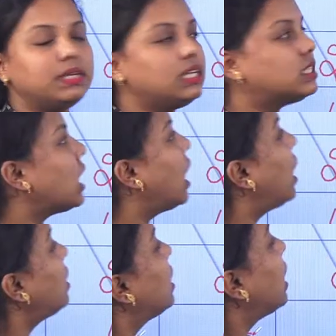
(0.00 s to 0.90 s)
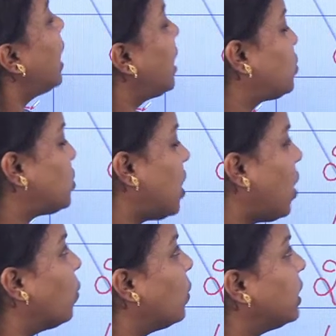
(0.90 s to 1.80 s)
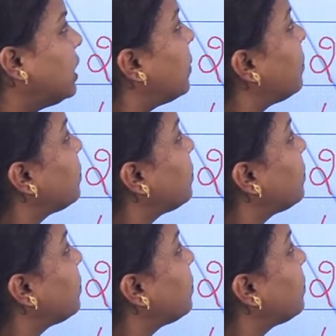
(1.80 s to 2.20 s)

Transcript: beads are extra over there.